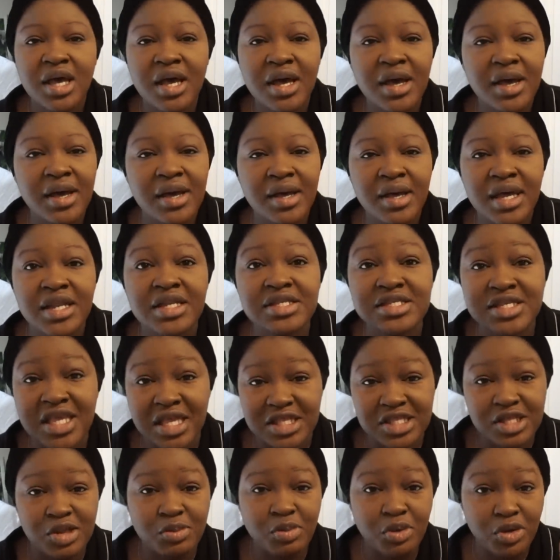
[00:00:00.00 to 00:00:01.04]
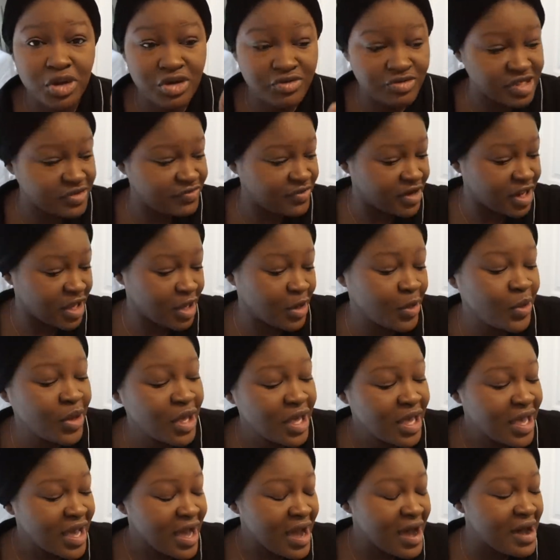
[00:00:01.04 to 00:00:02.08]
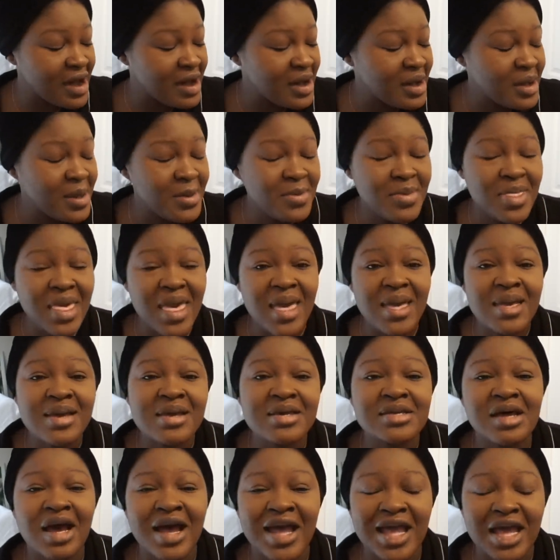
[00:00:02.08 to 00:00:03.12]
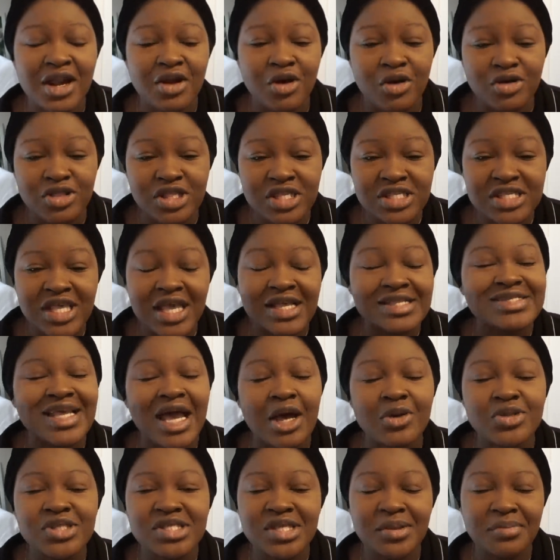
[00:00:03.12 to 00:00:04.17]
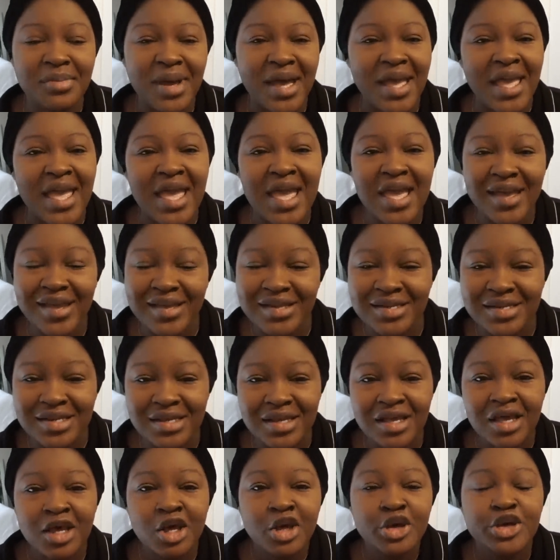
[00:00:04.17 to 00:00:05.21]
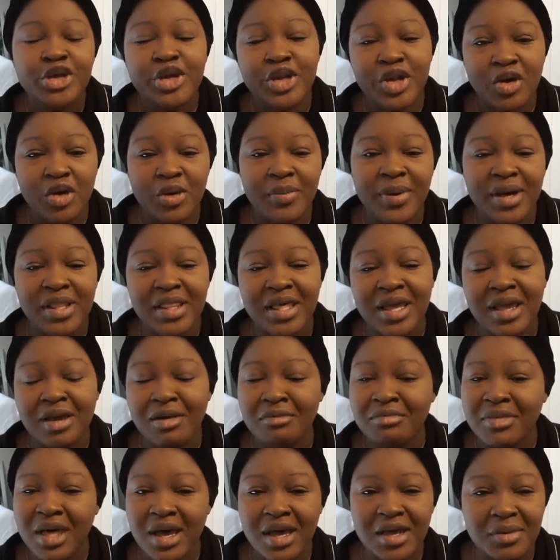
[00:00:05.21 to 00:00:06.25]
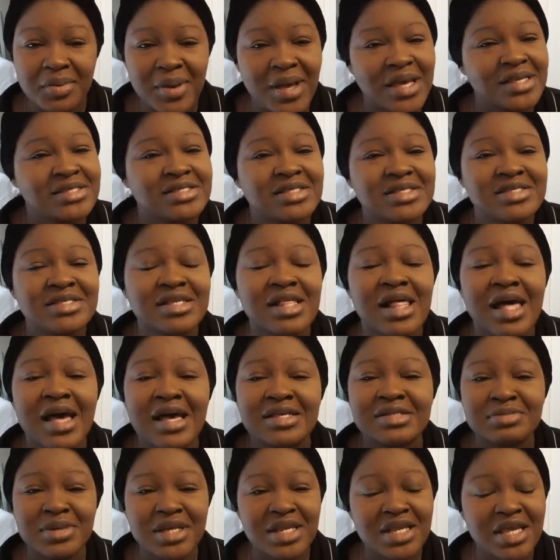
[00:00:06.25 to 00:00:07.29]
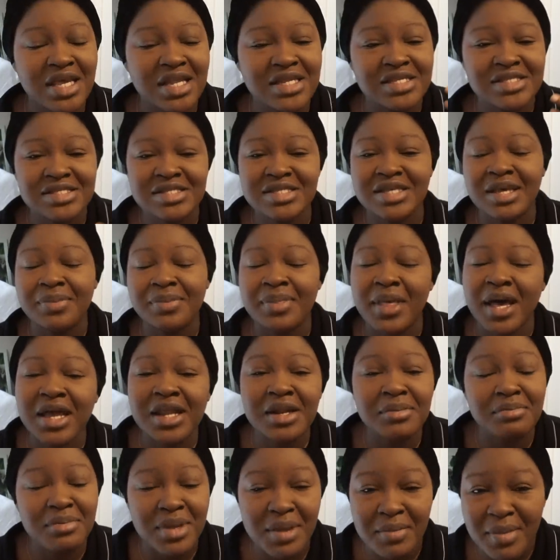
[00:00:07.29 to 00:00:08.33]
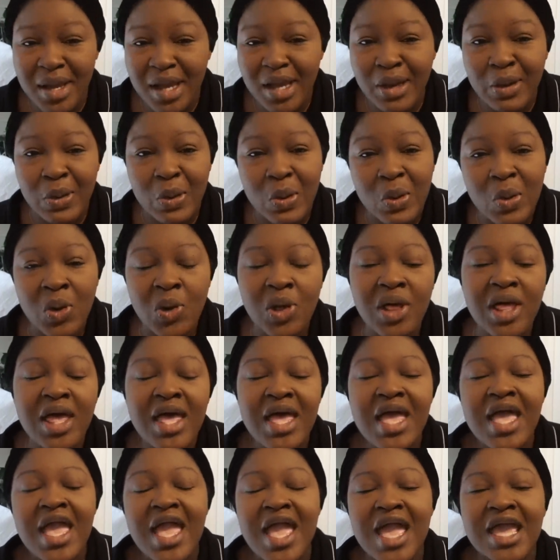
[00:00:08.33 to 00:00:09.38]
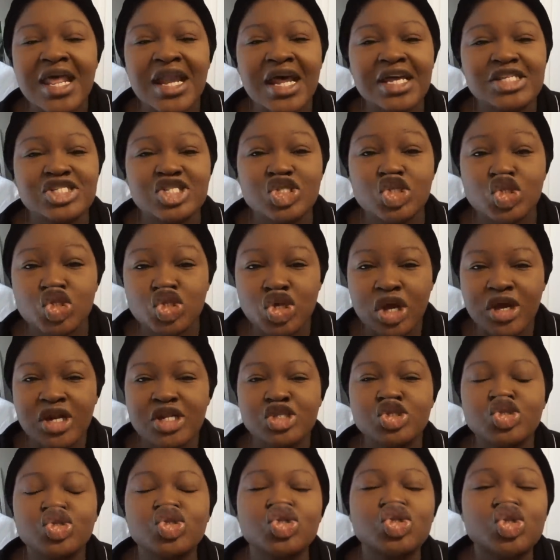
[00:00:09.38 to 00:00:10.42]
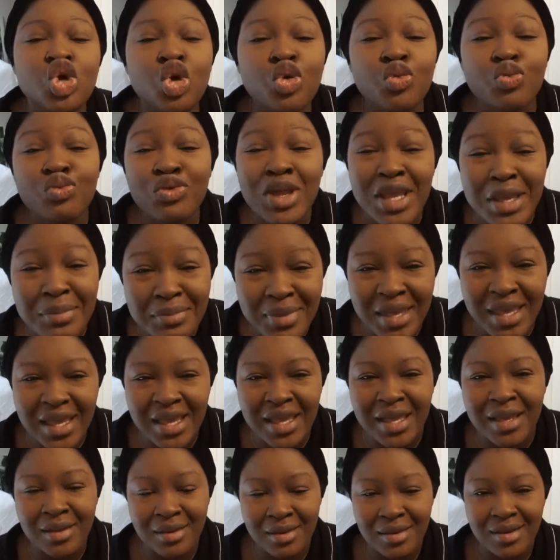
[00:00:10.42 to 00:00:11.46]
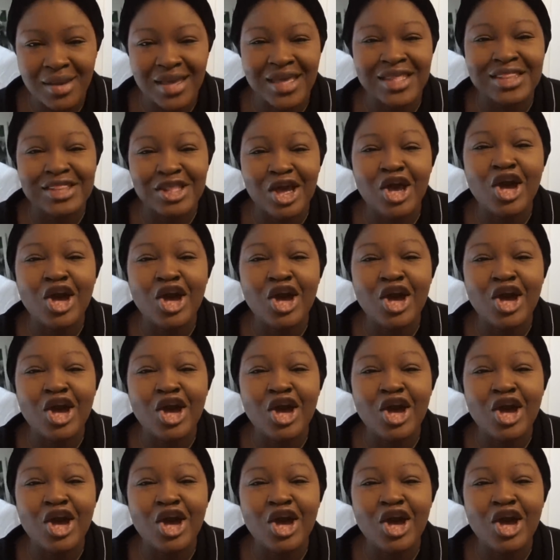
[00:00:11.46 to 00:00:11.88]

I need to get to the point of this video. And I had all these like doubts in my head, you know, about like, I'm not going to pass this class. I'm going to get a C. I'm not going to meet my goal. And I just started screaming in the